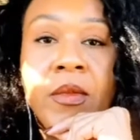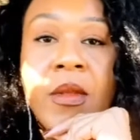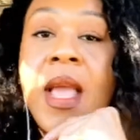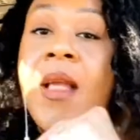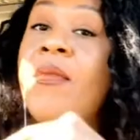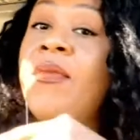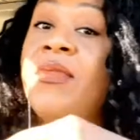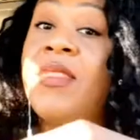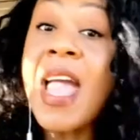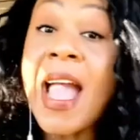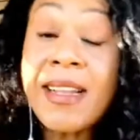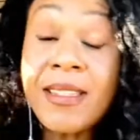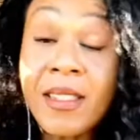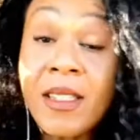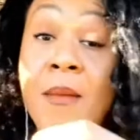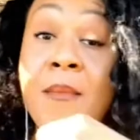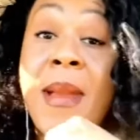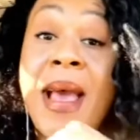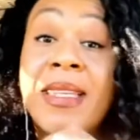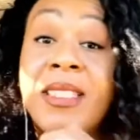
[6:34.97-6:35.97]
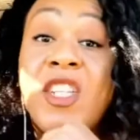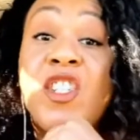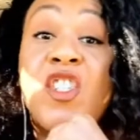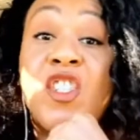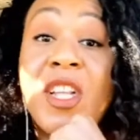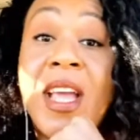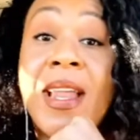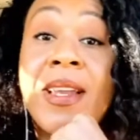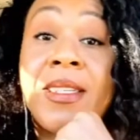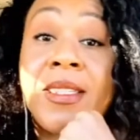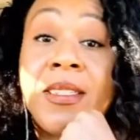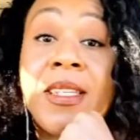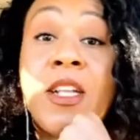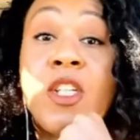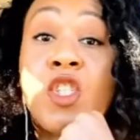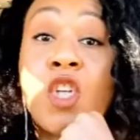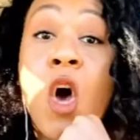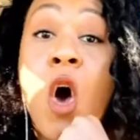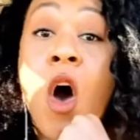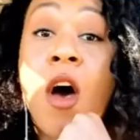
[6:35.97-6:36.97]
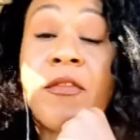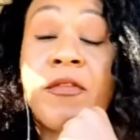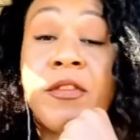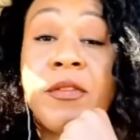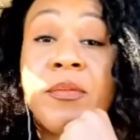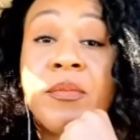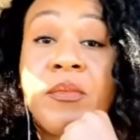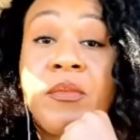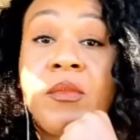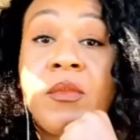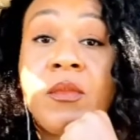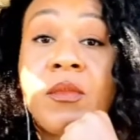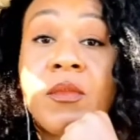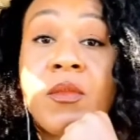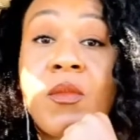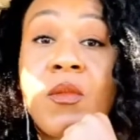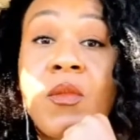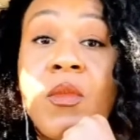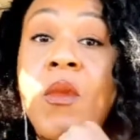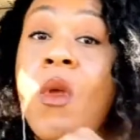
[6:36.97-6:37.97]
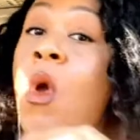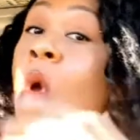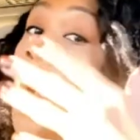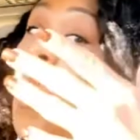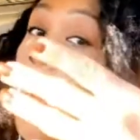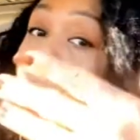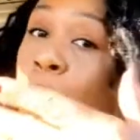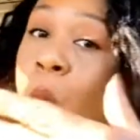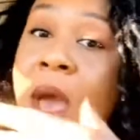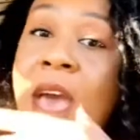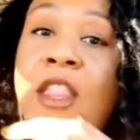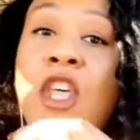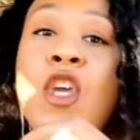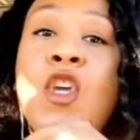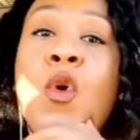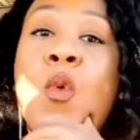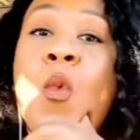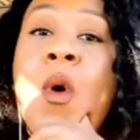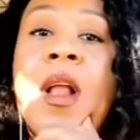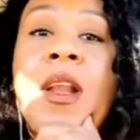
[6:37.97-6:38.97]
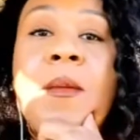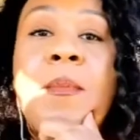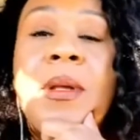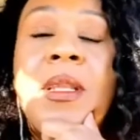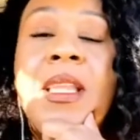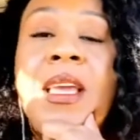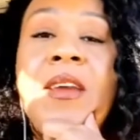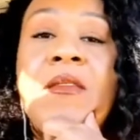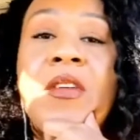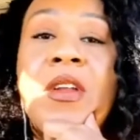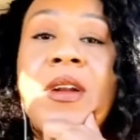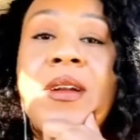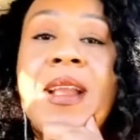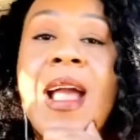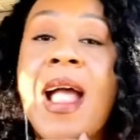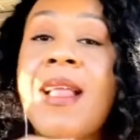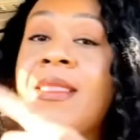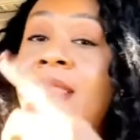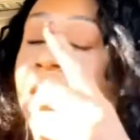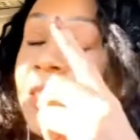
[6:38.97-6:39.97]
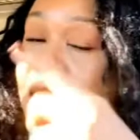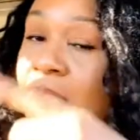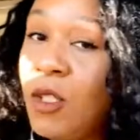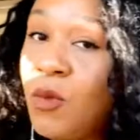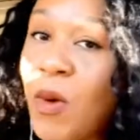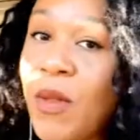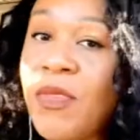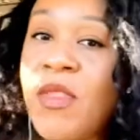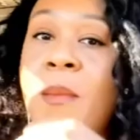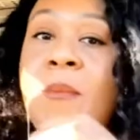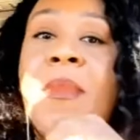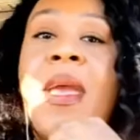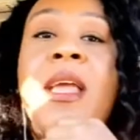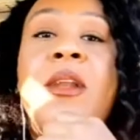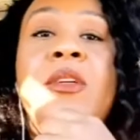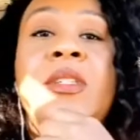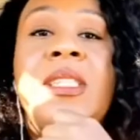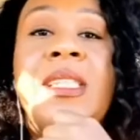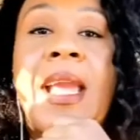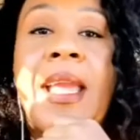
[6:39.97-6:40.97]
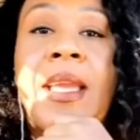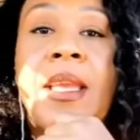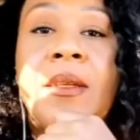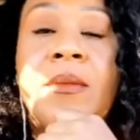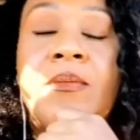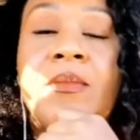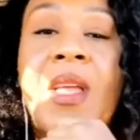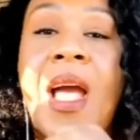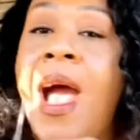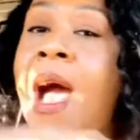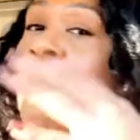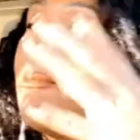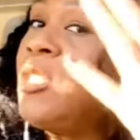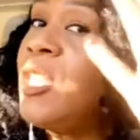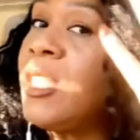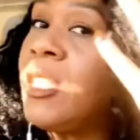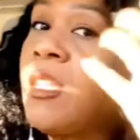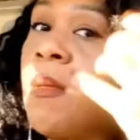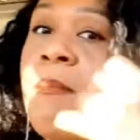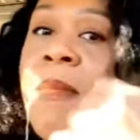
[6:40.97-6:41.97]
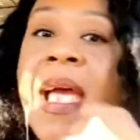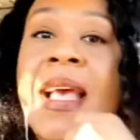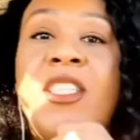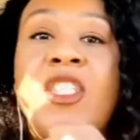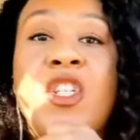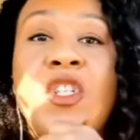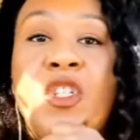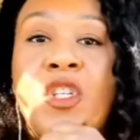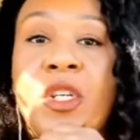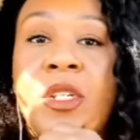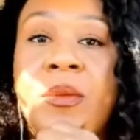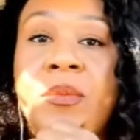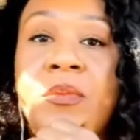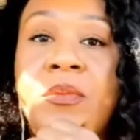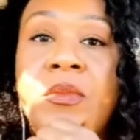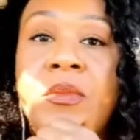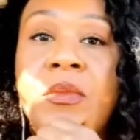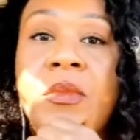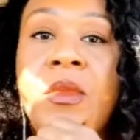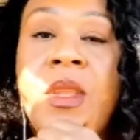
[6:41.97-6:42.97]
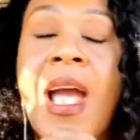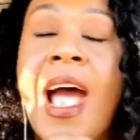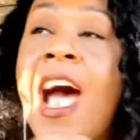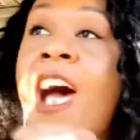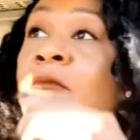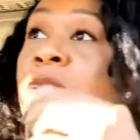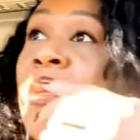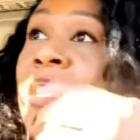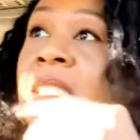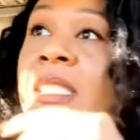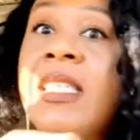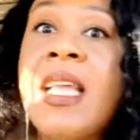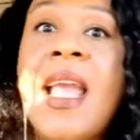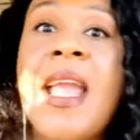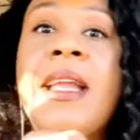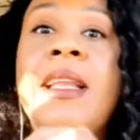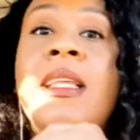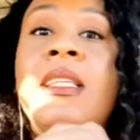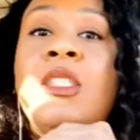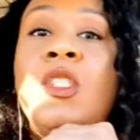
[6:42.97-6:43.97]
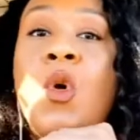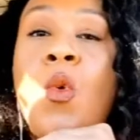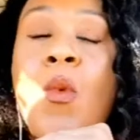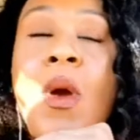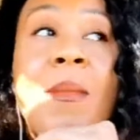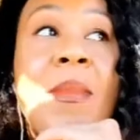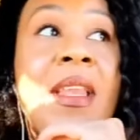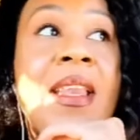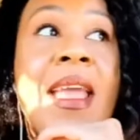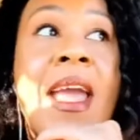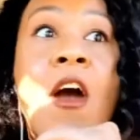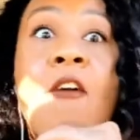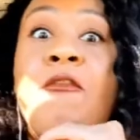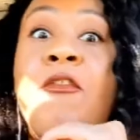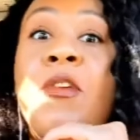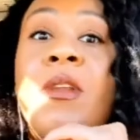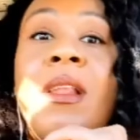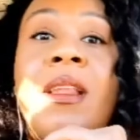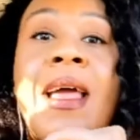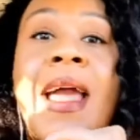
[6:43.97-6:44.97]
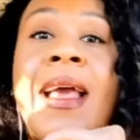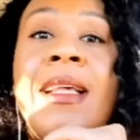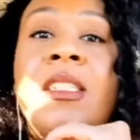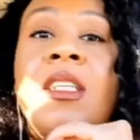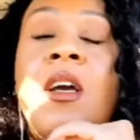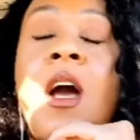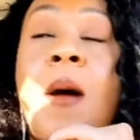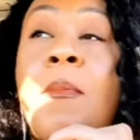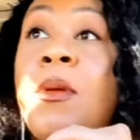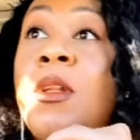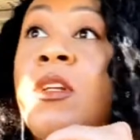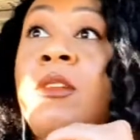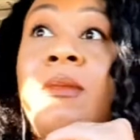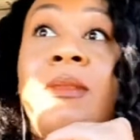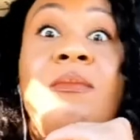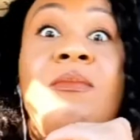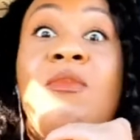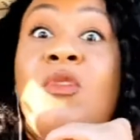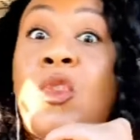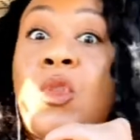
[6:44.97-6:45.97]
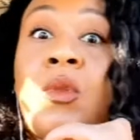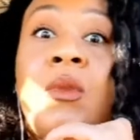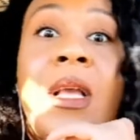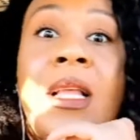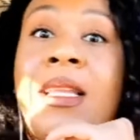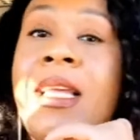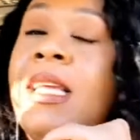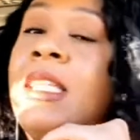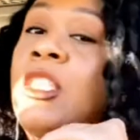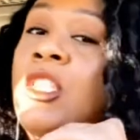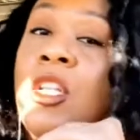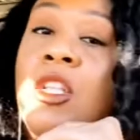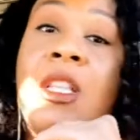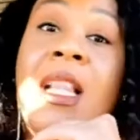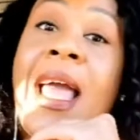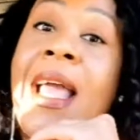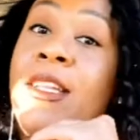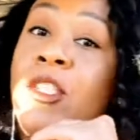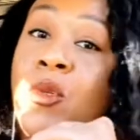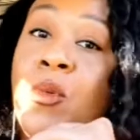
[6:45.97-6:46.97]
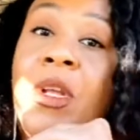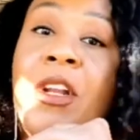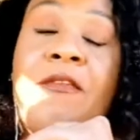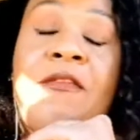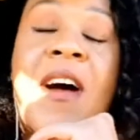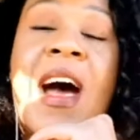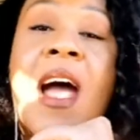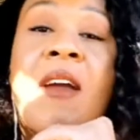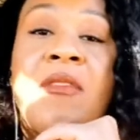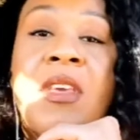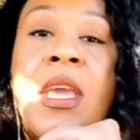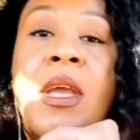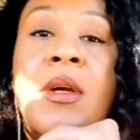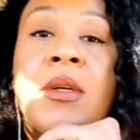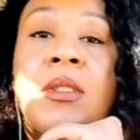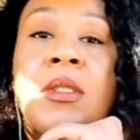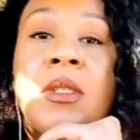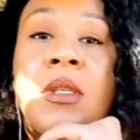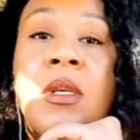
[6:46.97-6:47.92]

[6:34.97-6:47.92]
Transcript: That's the message that it sends off. Whether you want to believe it or not, this is what the men are saying. I'm just a messenger. I've been saying this to women now for the last at least the last 3 to 5 years.